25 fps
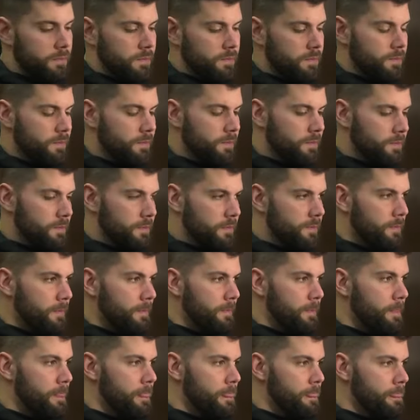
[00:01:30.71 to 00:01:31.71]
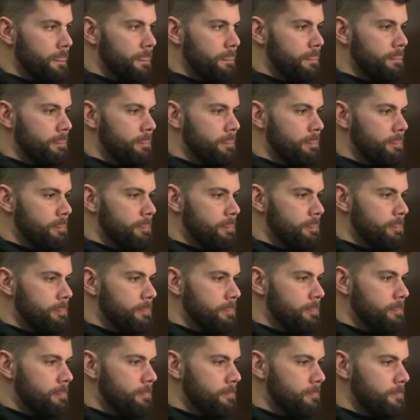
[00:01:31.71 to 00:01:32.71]
Does it get any bigger than this?
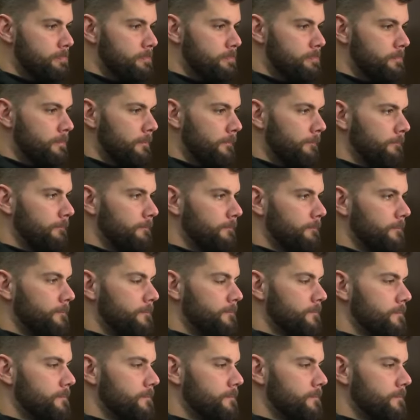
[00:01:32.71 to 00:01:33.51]
Nationally televised game,